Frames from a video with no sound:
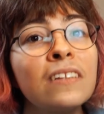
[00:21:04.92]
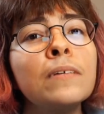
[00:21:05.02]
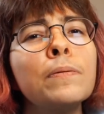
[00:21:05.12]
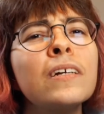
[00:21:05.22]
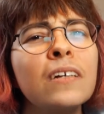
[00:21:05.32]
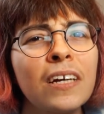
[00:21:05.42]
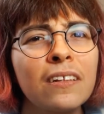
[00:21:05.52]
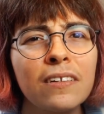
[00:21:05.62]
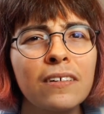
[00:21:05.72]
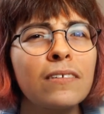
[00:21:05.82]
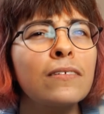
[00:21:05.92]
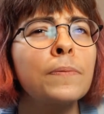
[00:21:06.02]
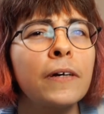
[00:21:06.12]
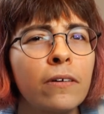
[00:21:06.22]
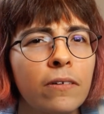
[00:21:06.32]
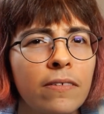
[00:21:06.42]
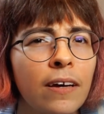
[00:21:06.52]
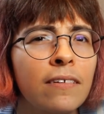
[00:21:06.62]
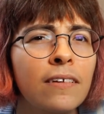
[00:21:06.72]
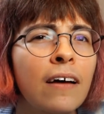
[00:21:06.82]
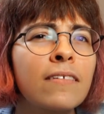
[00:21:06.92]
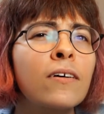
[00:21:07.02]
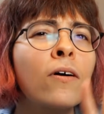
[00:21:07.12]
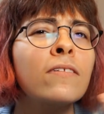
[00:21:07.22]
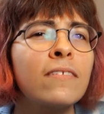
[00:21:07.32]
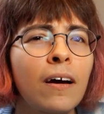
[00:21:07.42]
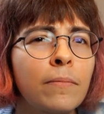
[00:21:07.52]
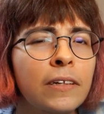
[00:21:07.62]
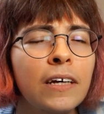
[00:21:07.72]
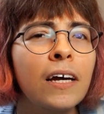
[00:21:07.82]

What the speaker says: deeply connected to superheroes as a concept.